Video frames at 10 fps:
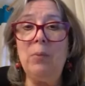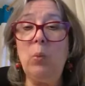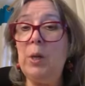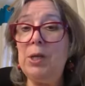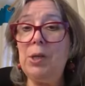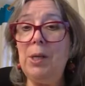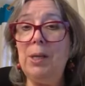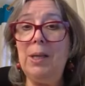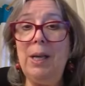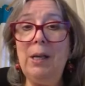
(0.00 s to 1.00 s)
Which
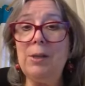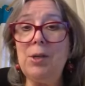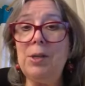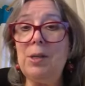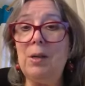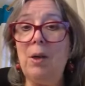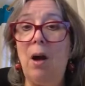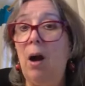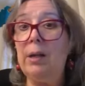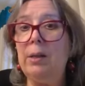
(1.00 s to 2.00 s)
in English is an
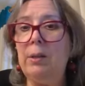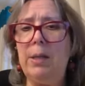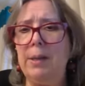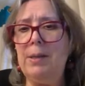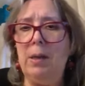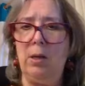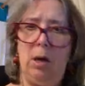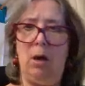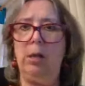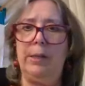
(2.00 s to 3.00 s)
arch, they said
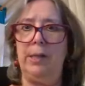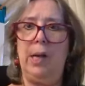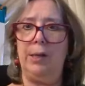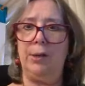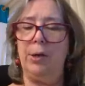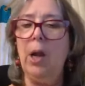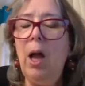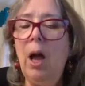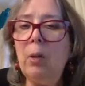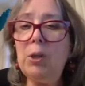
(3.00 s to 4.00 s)
archiator,
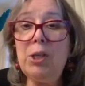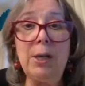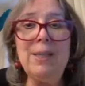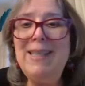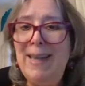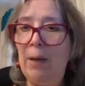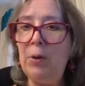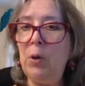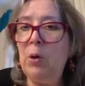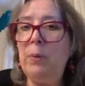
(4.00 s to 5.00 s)
which I'd
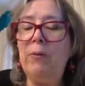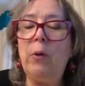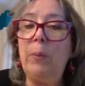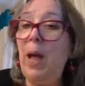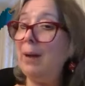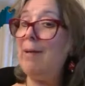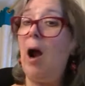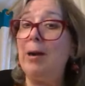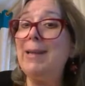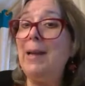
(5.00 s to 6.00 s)
never heard before. But
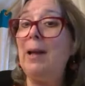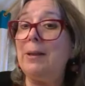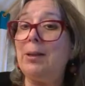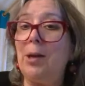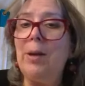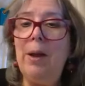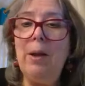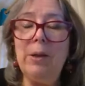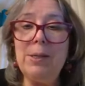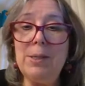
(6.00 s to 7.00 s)
archiatra
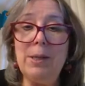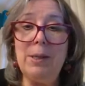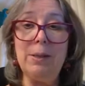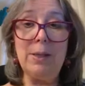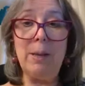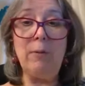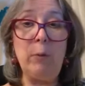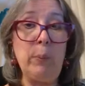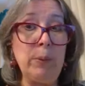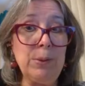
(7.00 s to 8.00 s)
is the name of a
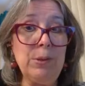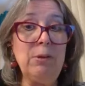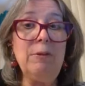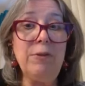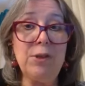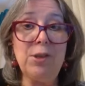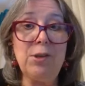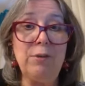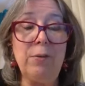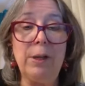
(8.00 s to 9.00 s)
personal
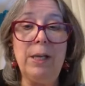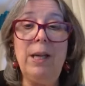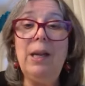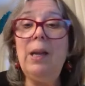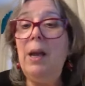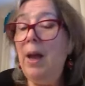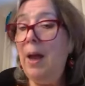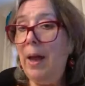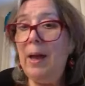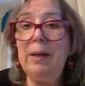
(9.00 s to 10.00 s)
physician for a king,
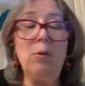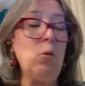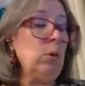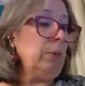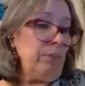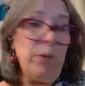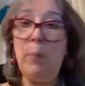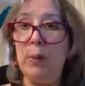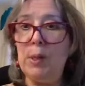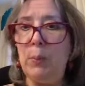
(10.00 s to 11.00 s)
and or a
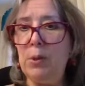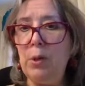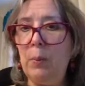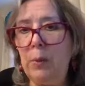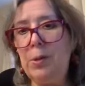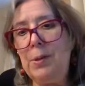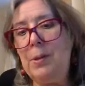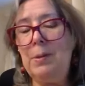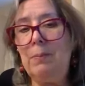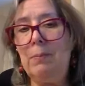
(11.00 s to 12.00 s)
prince bishop, which
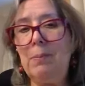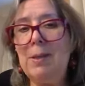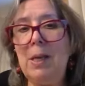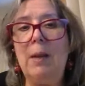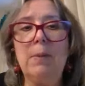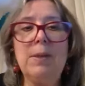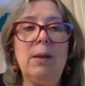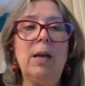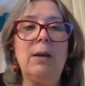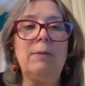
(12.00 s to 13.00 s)
is the same
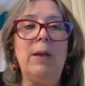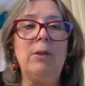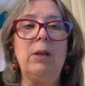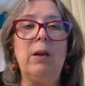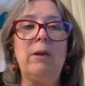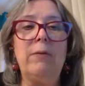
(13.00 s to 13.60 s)
kind of level